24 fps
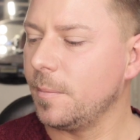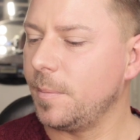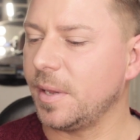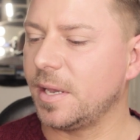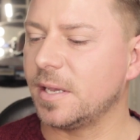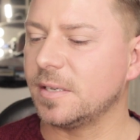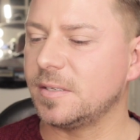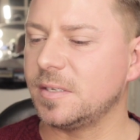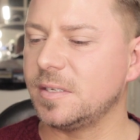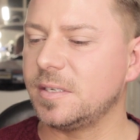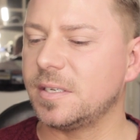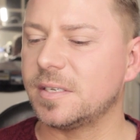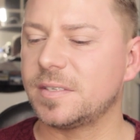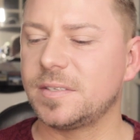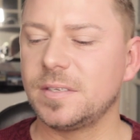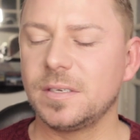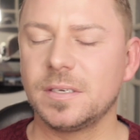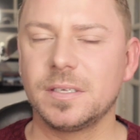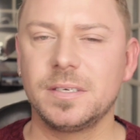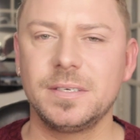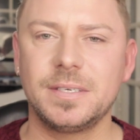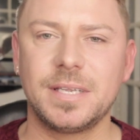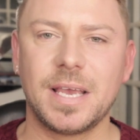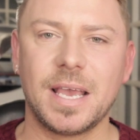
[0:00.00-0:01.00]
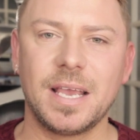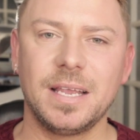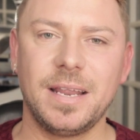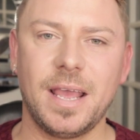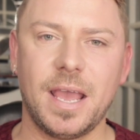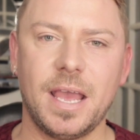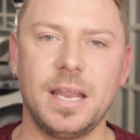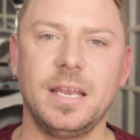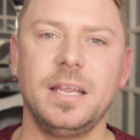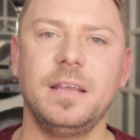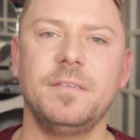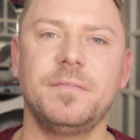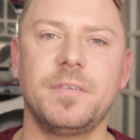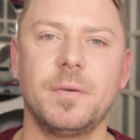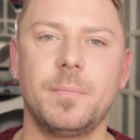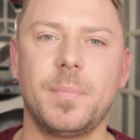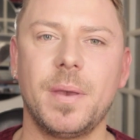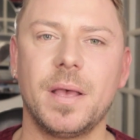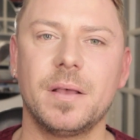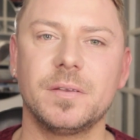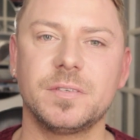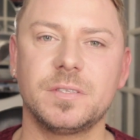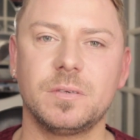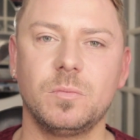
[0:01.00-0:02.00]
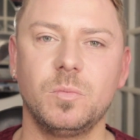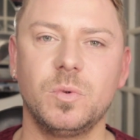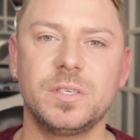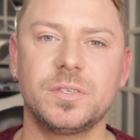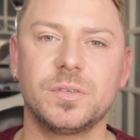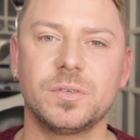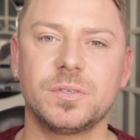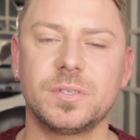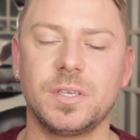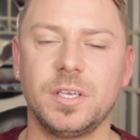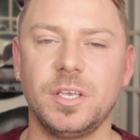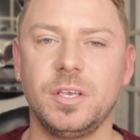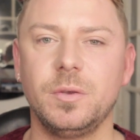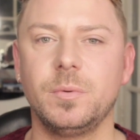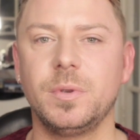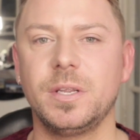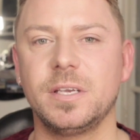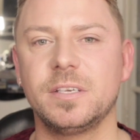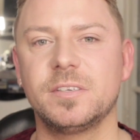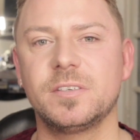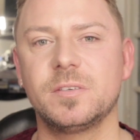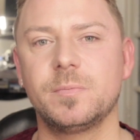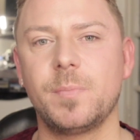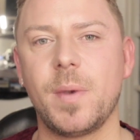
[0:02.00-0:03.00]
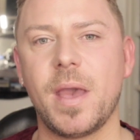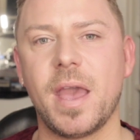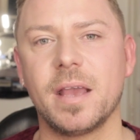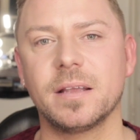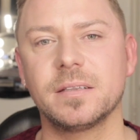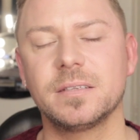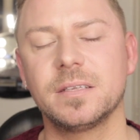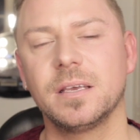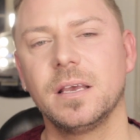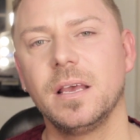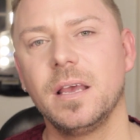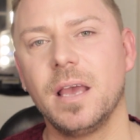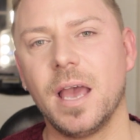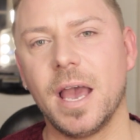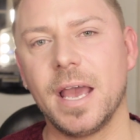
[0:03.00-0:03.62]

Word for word: because it doesn't contain any of the bells and whistles that you would expect.